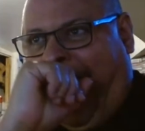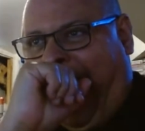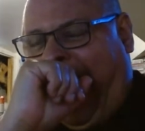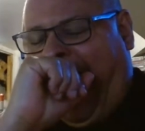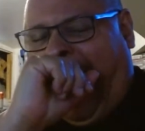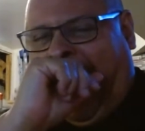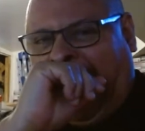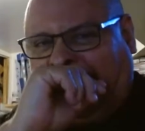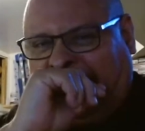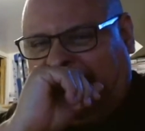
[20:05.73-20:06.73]

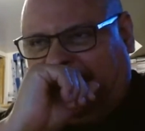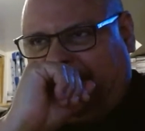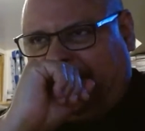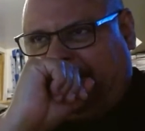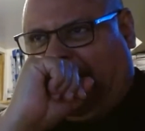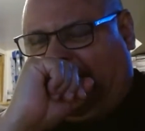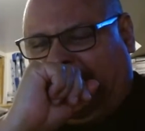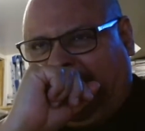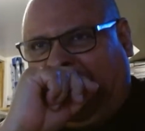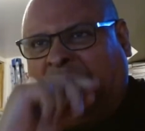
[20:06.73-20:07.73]
Excuse me,
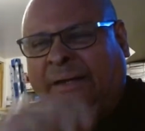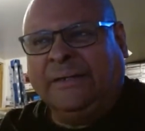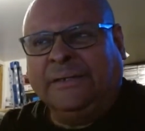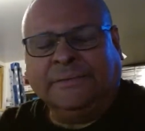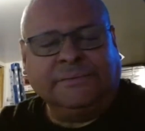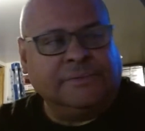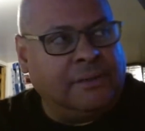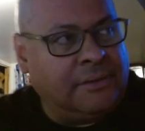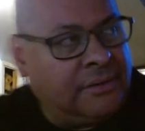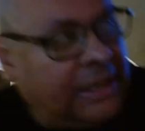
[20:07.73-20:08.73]
sorry.
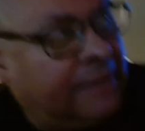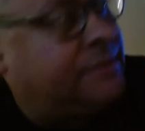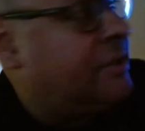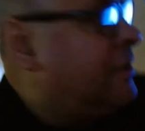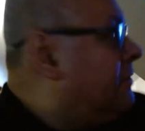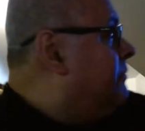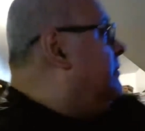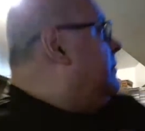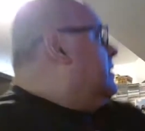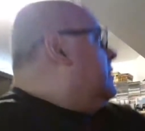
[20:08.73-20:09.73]
Look, I'm checking up
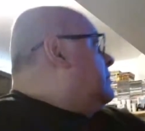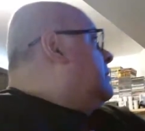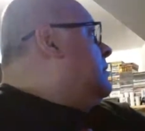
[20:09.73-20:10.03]
on my thing